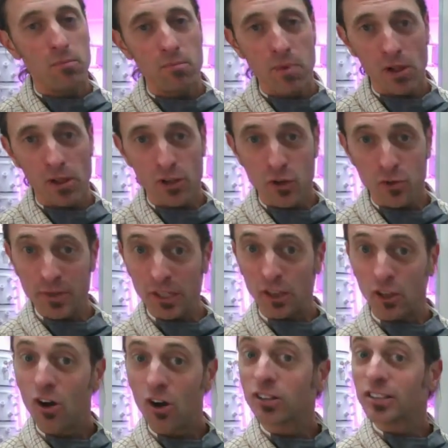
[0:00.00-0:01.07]
polynomial
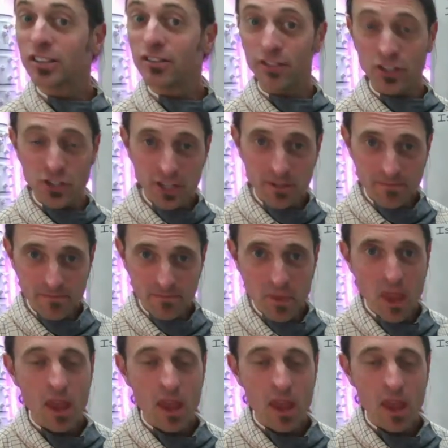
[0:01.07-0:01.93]
long division.